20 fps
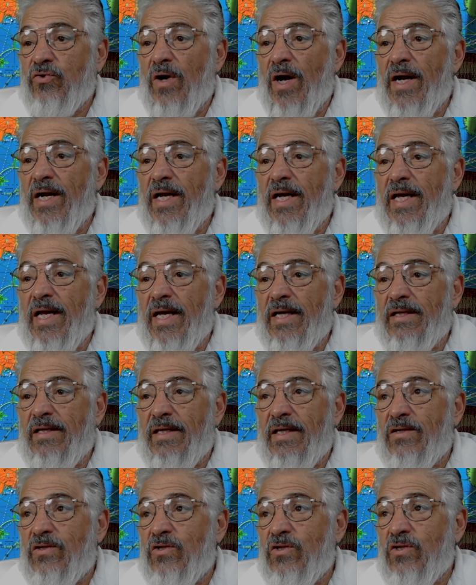to get
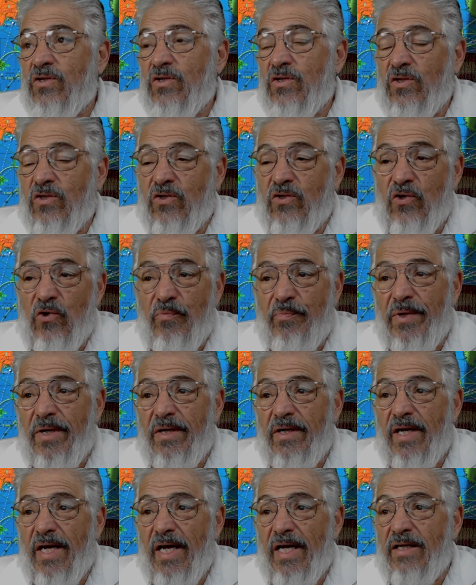this
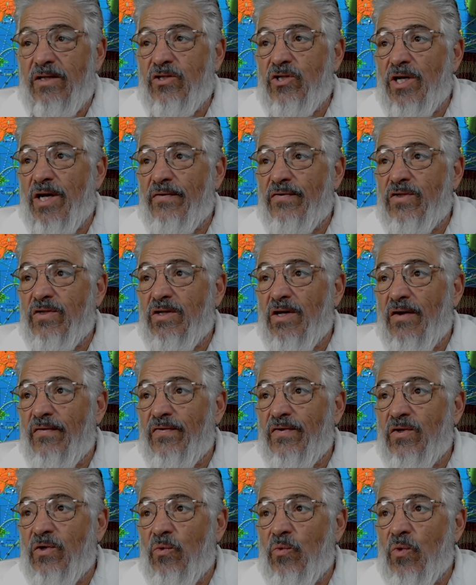stupid HF
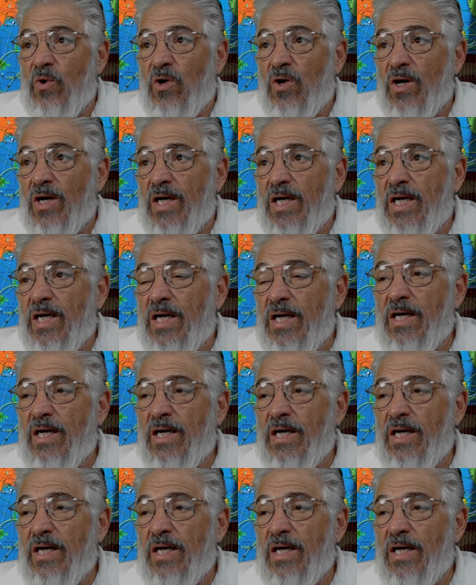stuff to work.